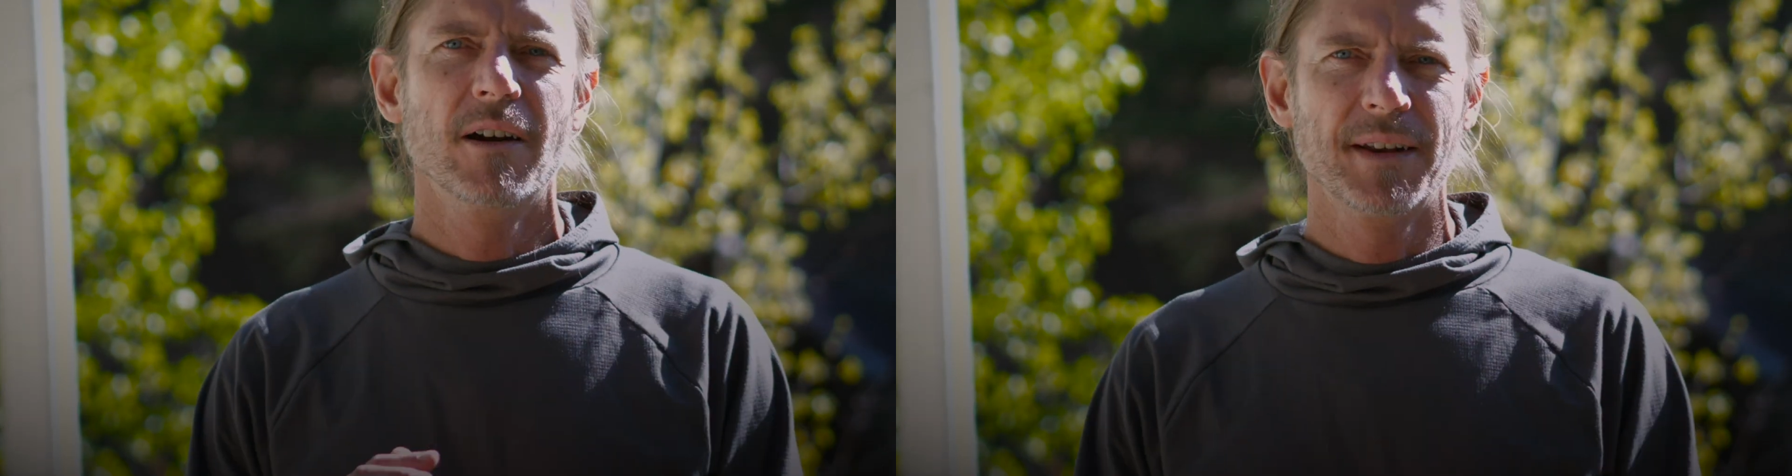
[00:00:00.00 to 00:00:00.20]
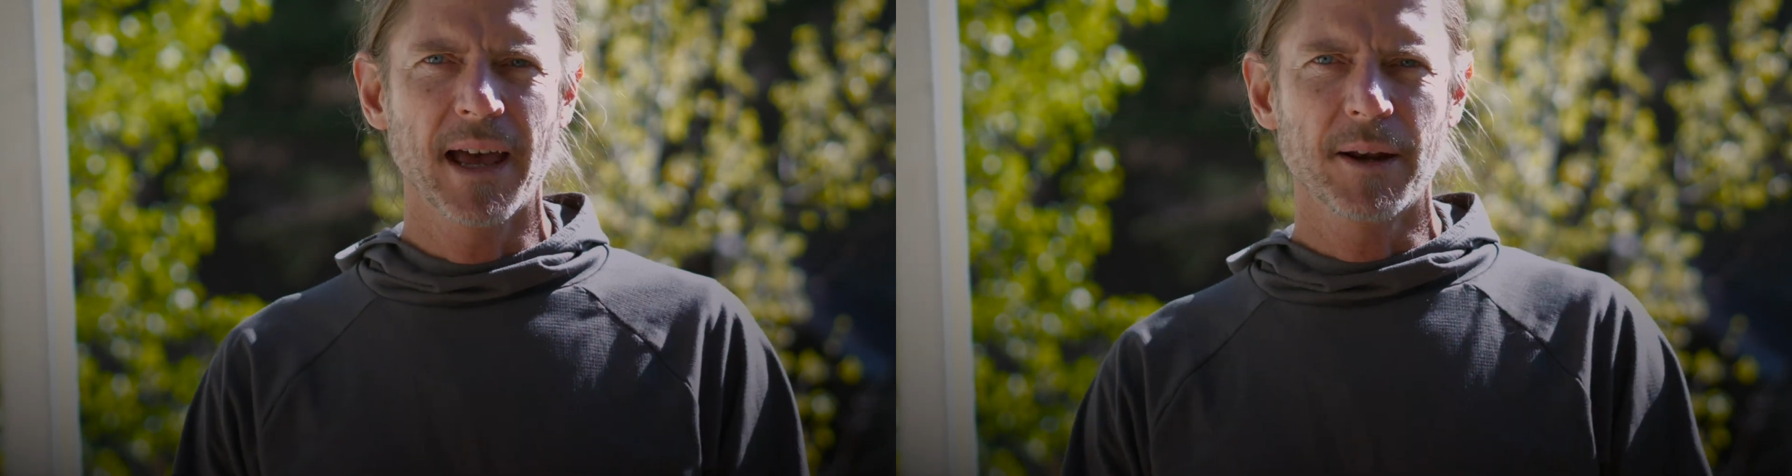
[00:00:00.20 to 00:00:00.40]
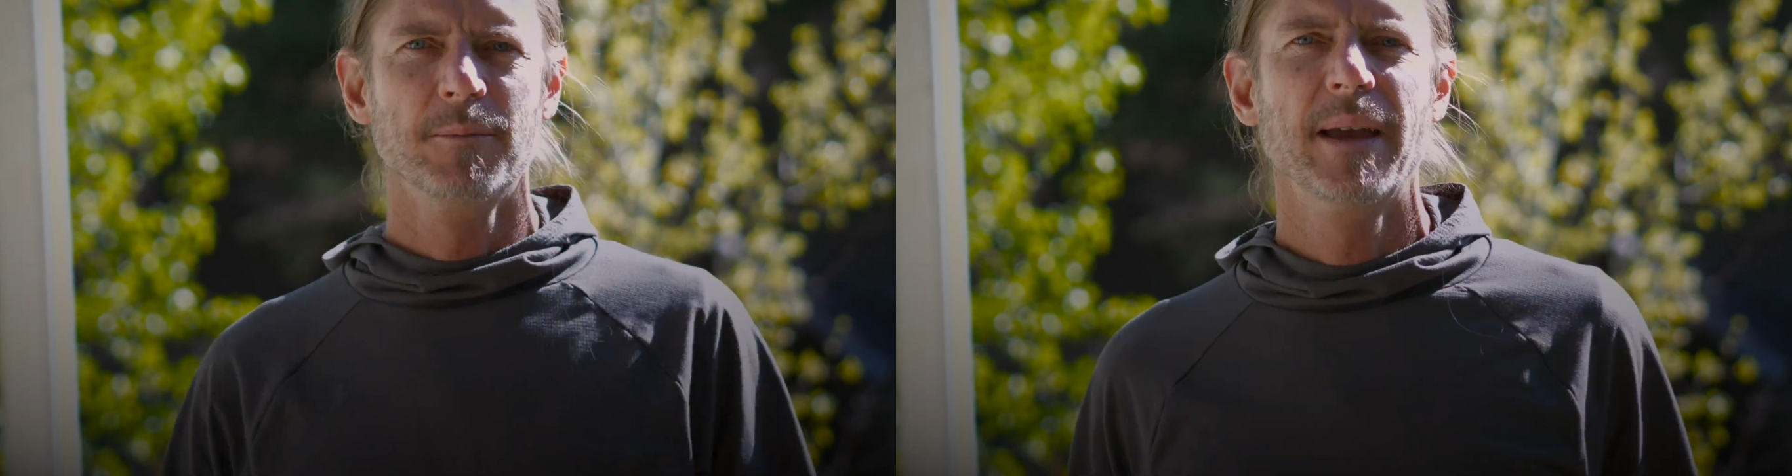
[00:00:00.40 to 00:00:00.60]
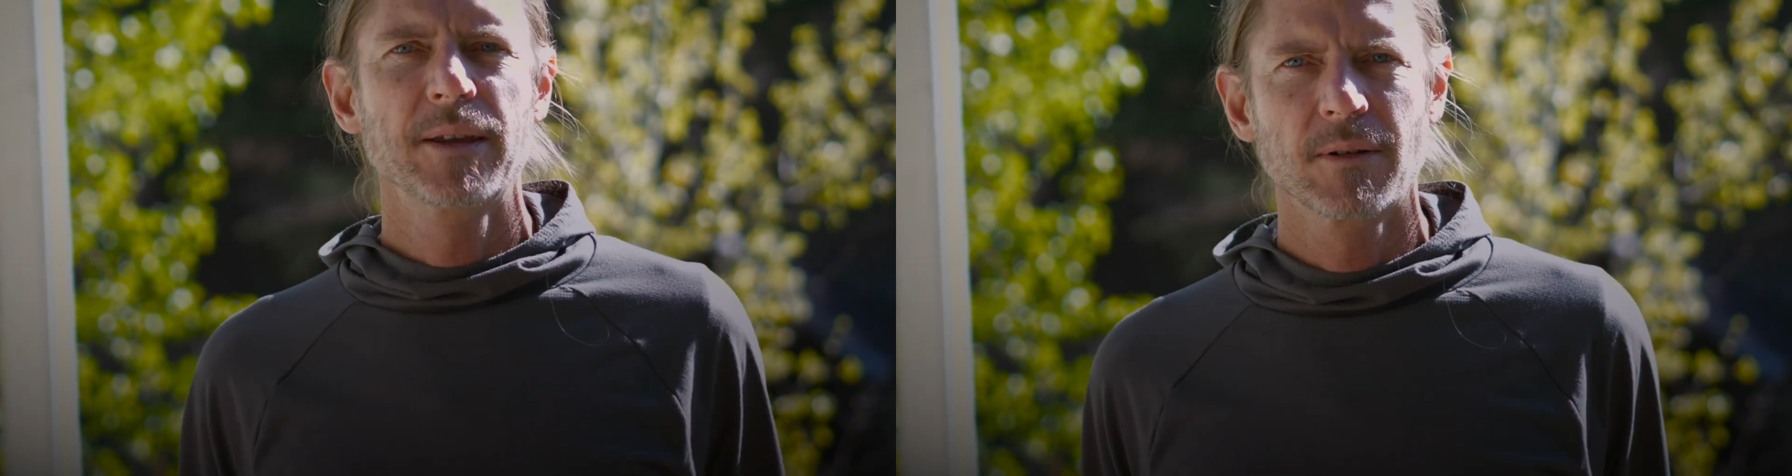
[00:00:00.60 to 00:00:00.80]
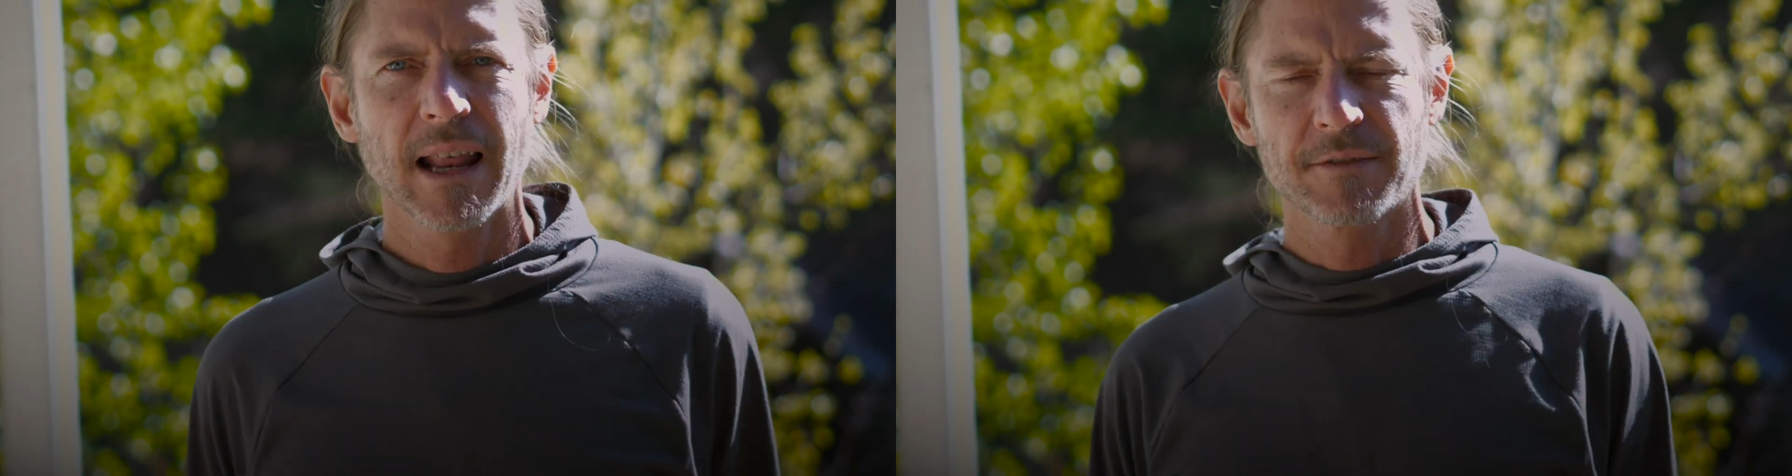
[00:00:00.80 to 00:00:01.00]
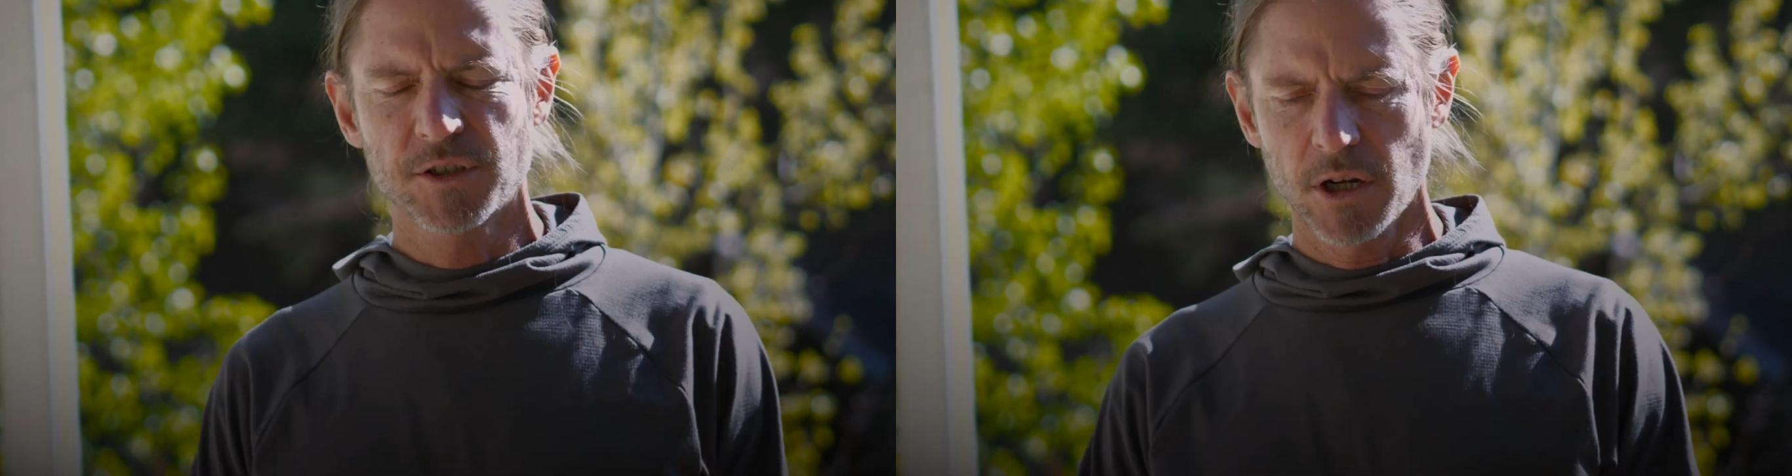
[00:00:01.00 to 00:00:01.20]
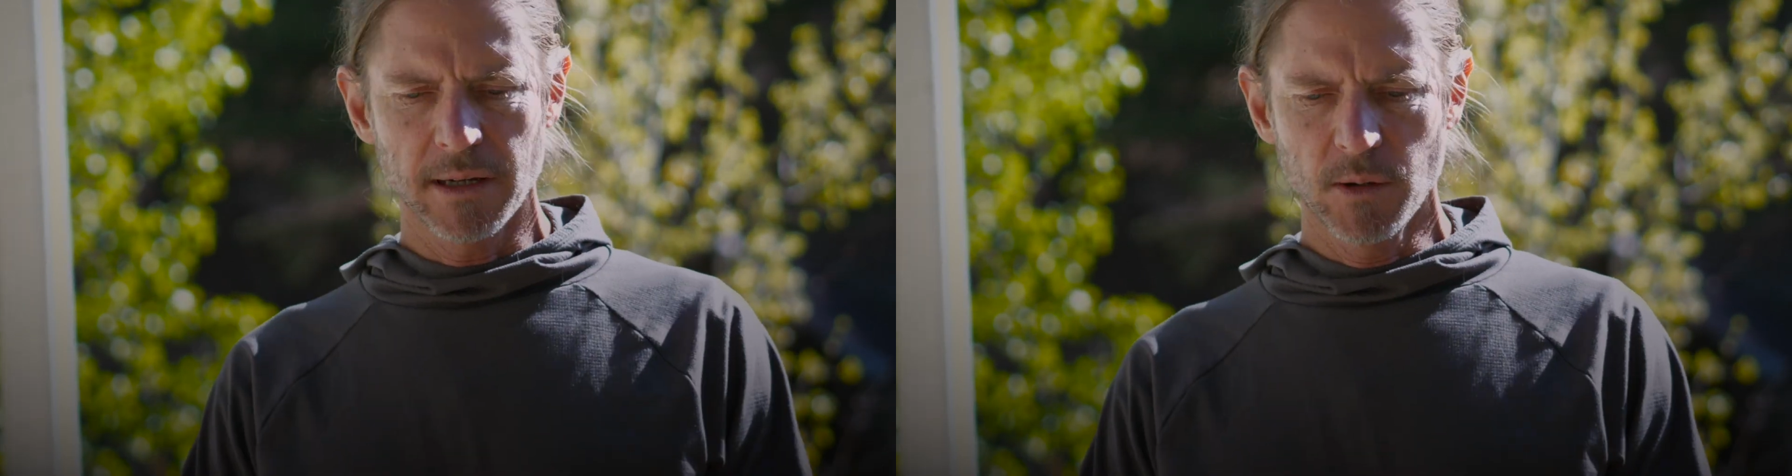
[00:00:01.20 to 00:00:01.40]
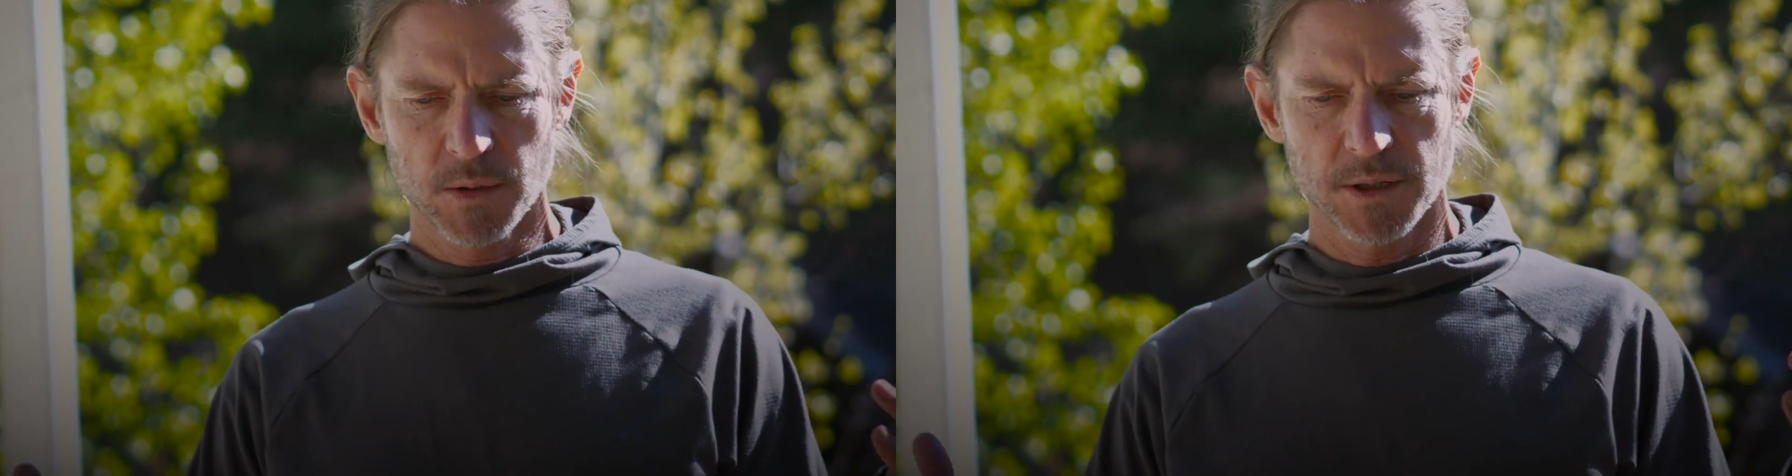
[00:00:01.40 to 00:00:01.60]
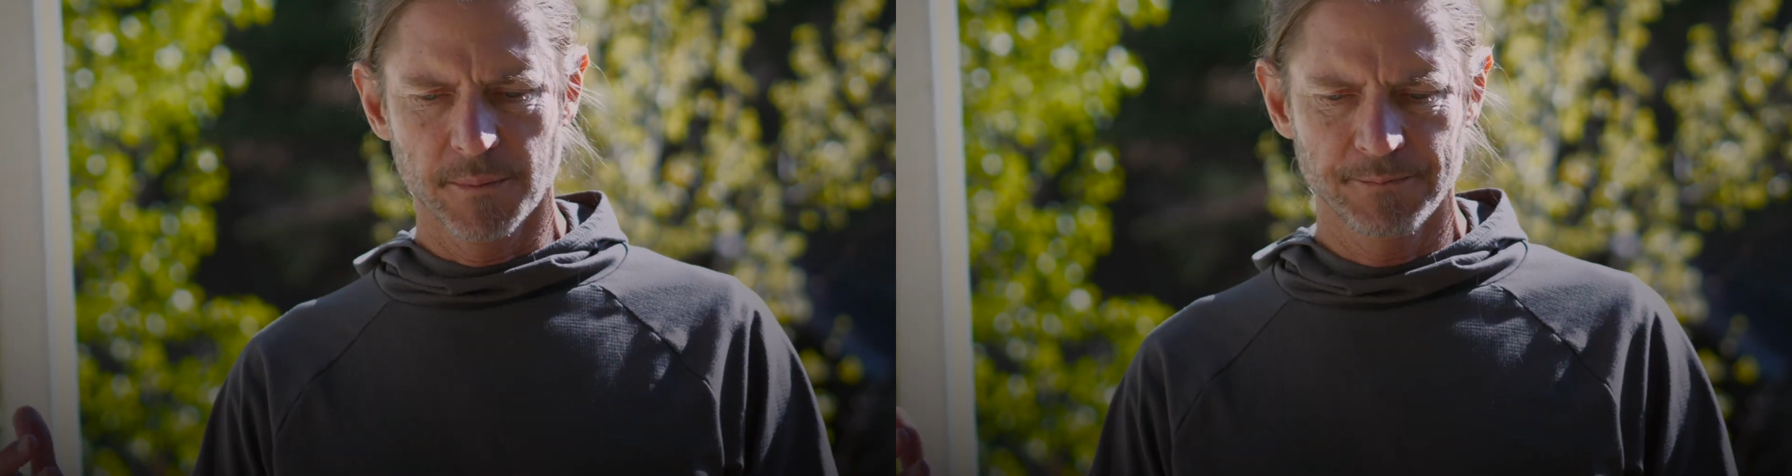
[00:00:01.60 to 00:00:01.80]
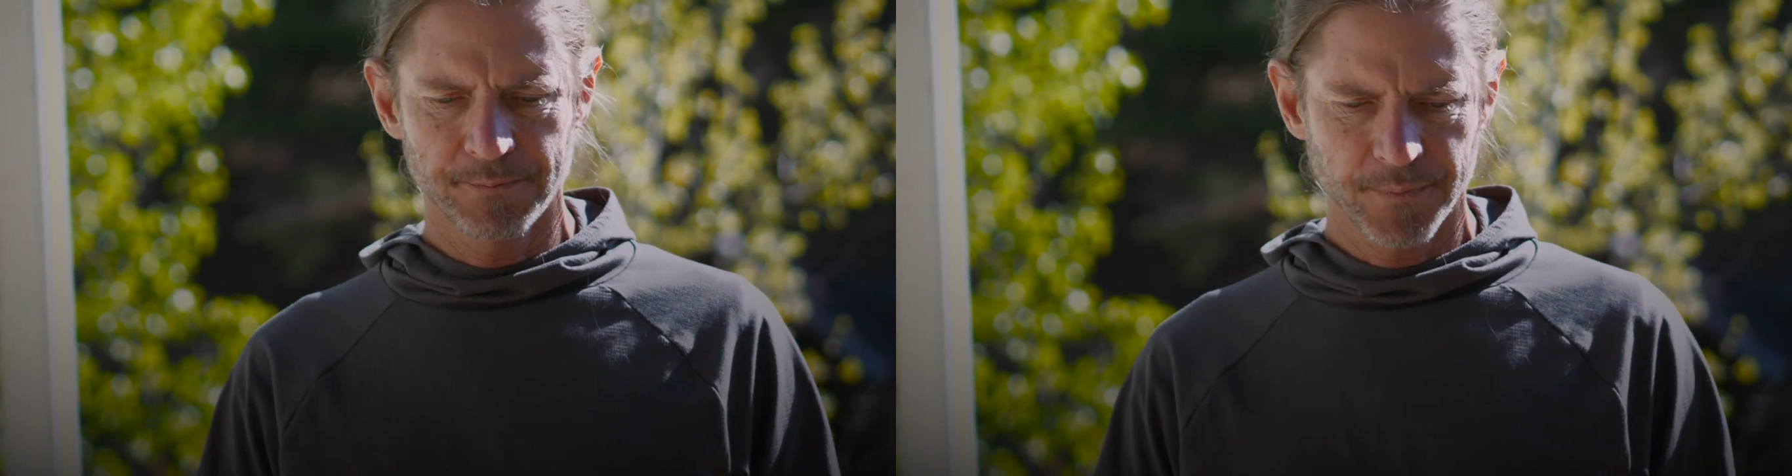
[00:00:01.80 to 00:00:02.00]
on how to make your life totally
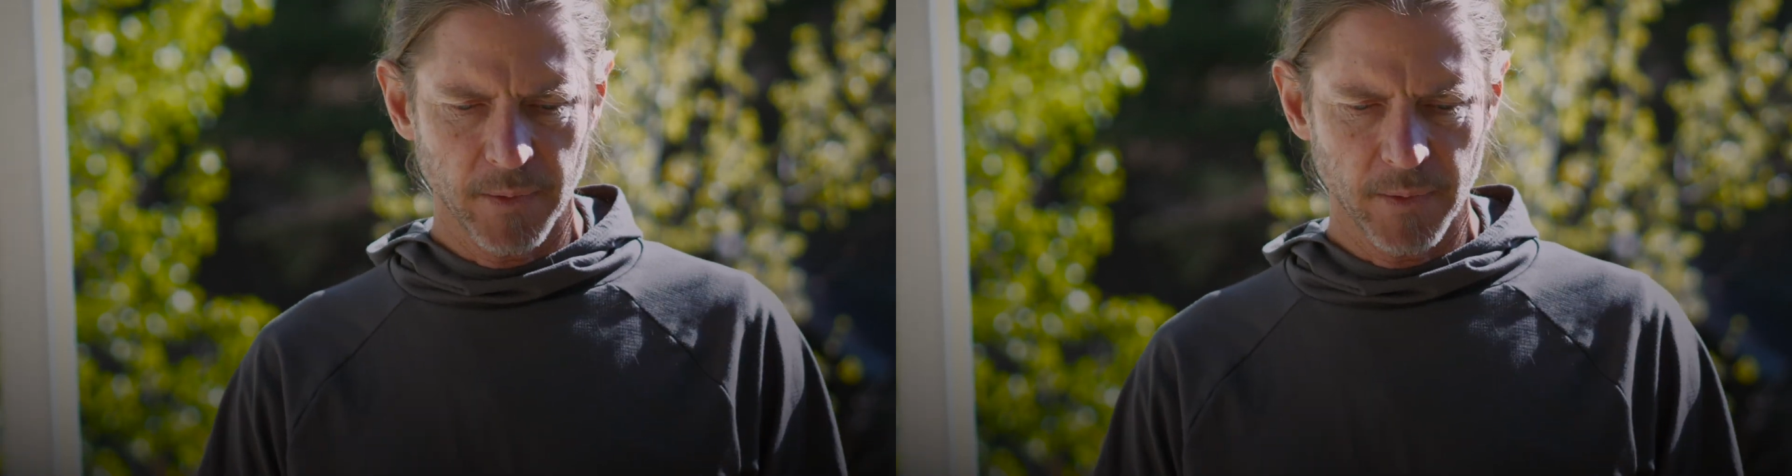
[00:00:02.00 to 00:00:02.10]
awesome.